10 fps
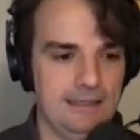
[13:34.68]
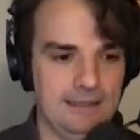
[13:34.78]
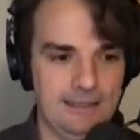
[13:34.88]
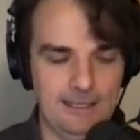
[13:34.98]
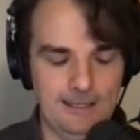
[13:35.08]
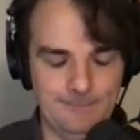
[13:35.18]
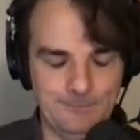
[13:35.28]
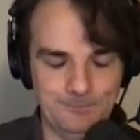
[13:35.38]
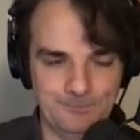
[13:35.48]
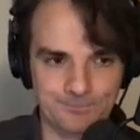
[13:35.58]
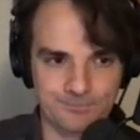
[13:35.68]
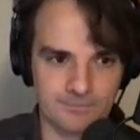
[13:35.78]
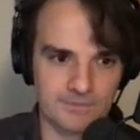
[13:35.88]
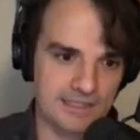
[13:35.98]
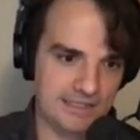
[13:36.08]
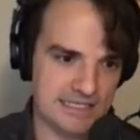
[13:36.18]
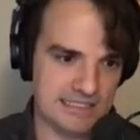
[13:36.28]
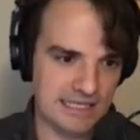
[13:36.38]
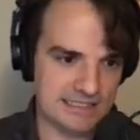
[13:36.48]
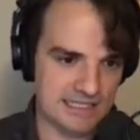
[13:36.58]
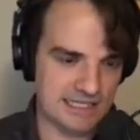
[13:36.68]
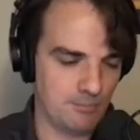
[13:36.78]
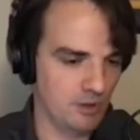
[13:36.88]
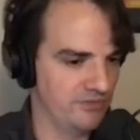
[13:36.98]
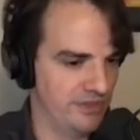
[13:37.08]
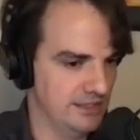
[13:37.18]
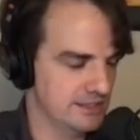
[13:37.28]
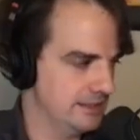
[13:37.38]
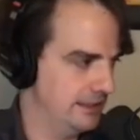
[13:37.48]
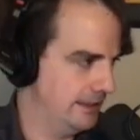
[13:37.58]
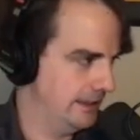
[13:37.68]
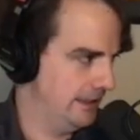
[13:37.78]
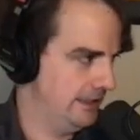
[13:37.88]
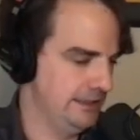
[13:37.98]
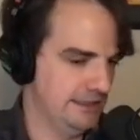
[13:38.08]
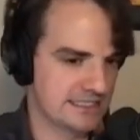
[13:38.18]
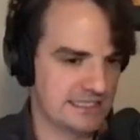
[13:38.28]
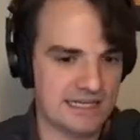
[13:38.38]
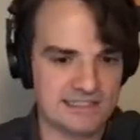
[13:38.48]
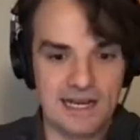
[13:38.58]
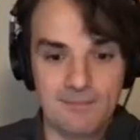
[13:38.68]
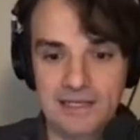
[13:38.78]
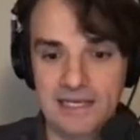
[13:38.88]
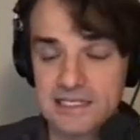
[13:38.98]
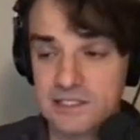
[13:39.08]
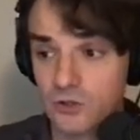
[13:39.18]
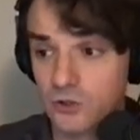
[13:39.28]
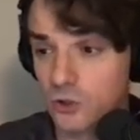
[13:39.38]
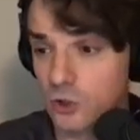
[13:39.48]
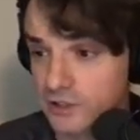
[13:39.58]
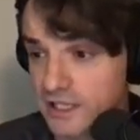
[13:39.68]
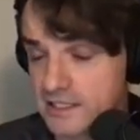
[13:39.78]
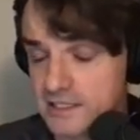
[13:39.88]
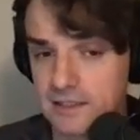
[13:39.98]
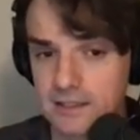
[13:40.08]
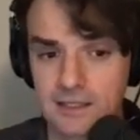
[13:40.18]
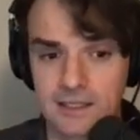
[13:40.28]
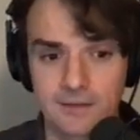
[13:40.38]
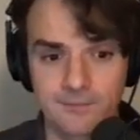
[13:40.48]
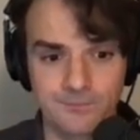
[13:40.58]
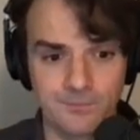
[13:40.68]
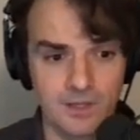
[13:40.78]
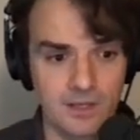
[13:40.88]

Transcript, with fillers: Um, the test, that's a couple of things. Uh, it starts an application context. Um,